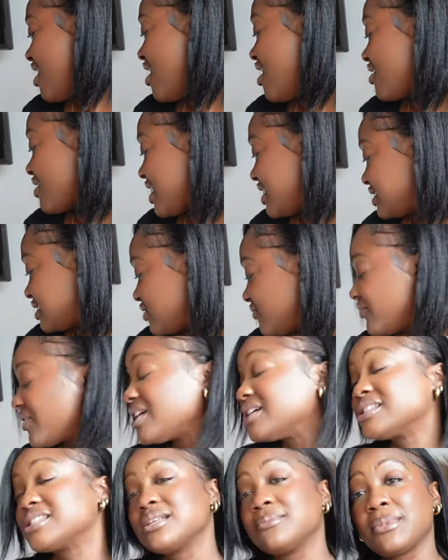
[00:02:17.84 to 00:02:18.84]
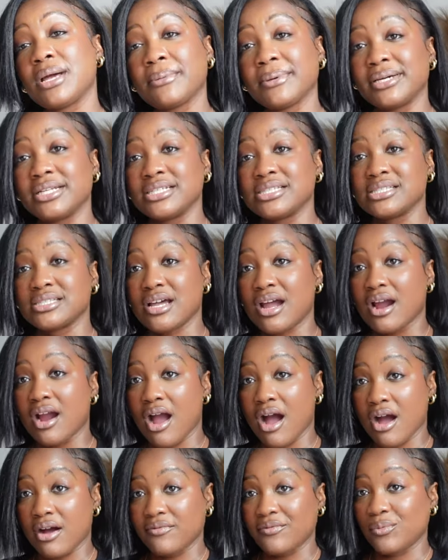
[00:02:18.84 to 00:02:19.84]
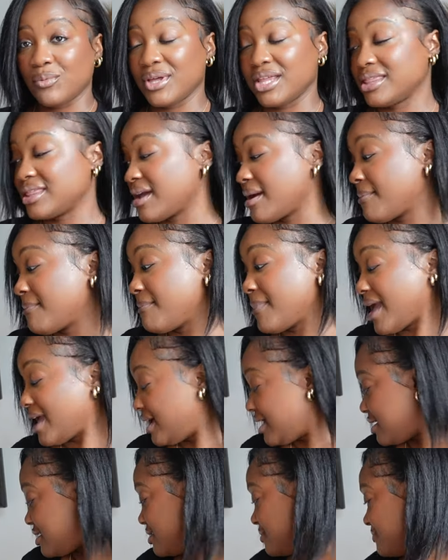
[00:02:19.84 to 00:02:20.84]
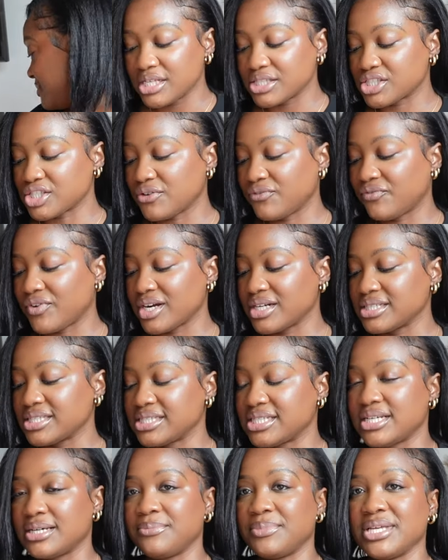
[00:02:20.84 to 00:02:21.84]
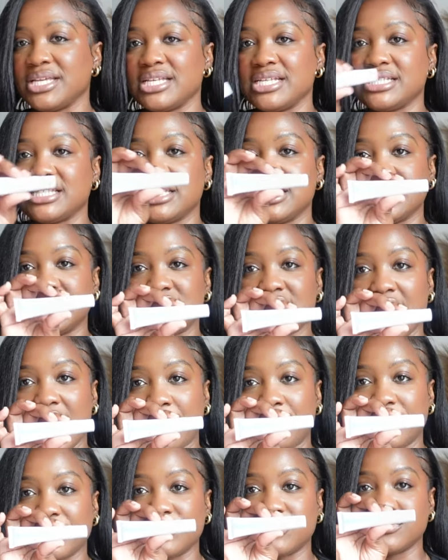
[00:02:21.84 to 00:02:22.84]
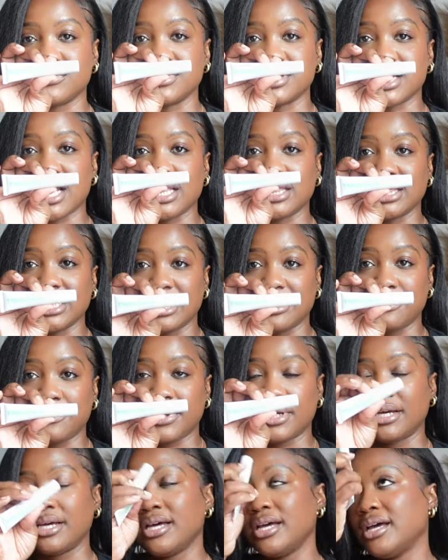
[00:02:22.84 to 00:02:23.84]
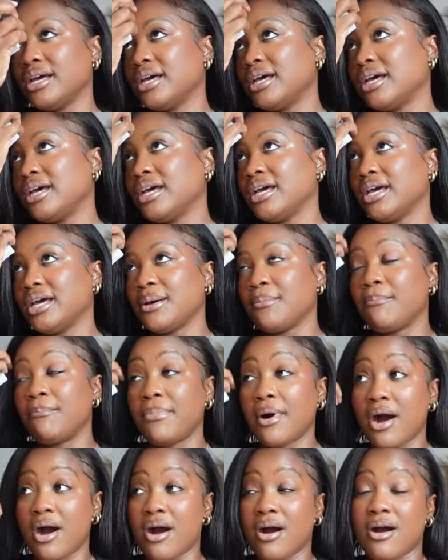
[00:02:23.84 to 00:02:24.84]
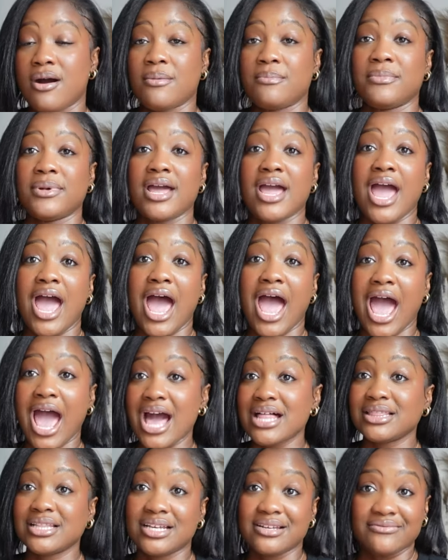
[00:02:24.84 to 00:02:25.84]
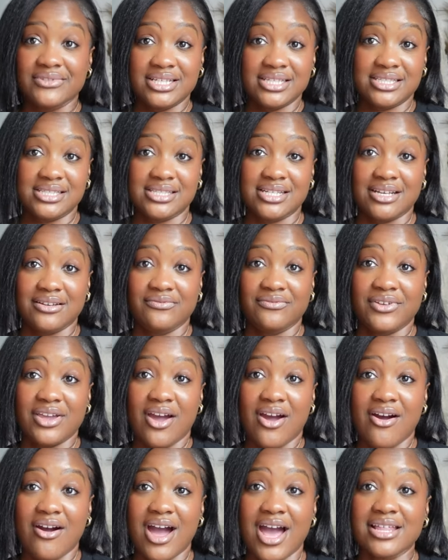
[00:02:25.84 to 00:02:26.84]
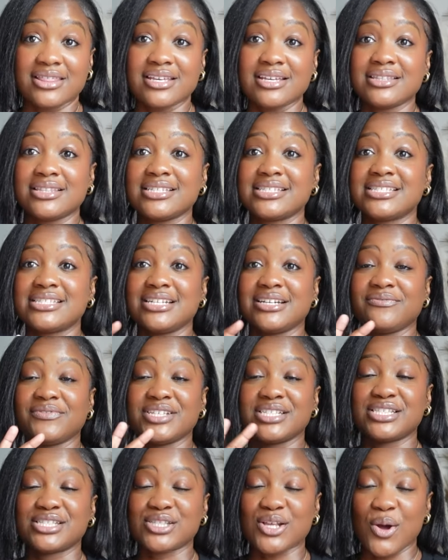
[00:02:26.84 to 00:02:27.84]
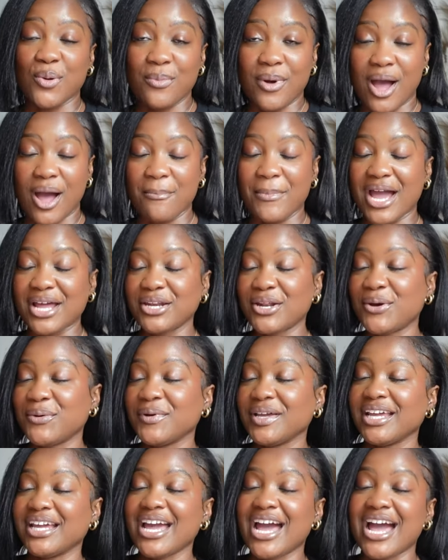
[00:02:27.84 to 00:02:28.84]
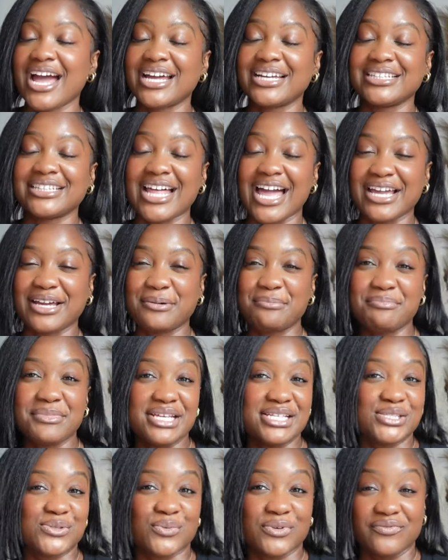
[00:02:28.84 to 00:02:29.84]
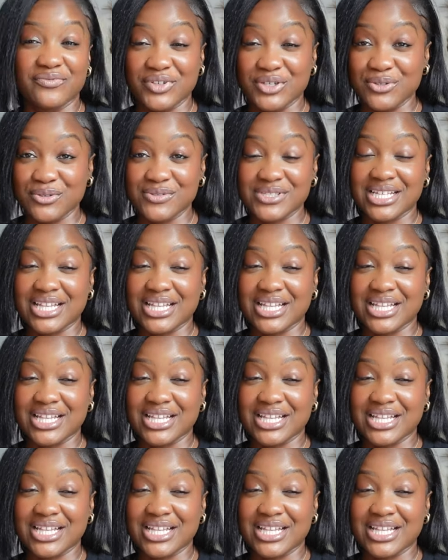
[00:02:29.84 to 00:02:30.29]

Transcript: Okay, so first up, I'm gonna start off with makeup. So first up is the Topicals Lip Balm. I love this stuff, y'all. I think this stuff is so bomb. I know it got like mixed reviews.